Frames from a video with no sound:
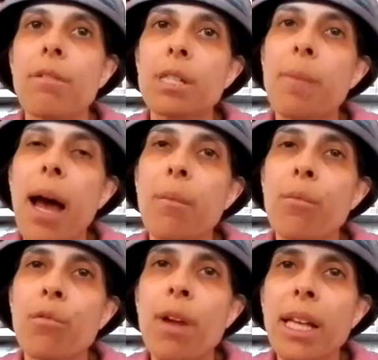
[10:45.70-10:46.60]

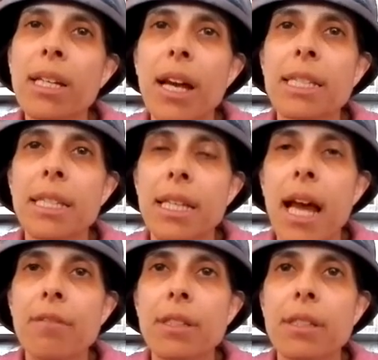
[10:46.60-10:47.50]
Rushboim, recognizing the
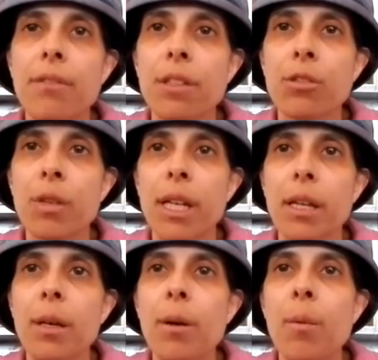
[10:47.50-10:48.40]
novelty of his
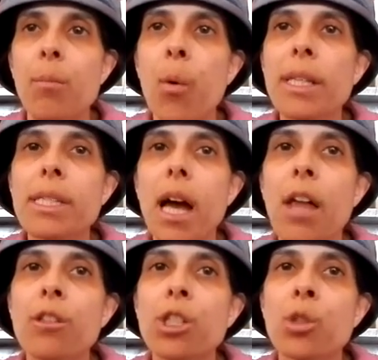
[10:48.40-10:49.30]
reading, points to
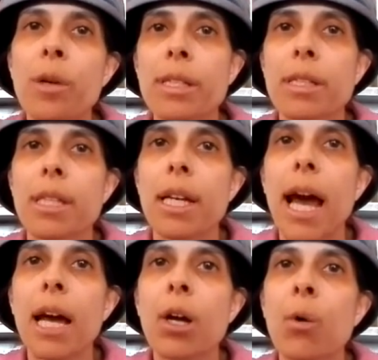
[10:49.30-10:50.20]
other stories in
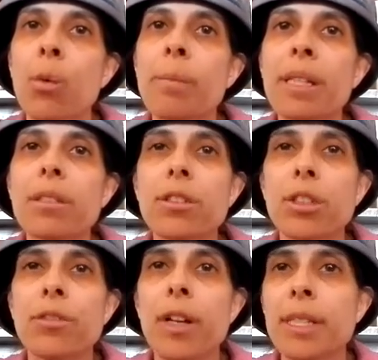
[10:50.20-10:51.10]
Tanakh where meals
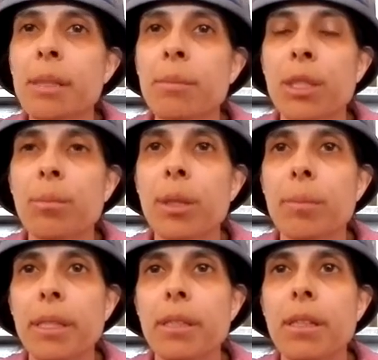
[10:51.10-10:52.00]
serve a similar
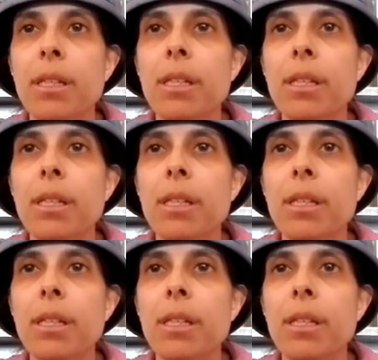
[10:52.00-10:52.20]
purpose,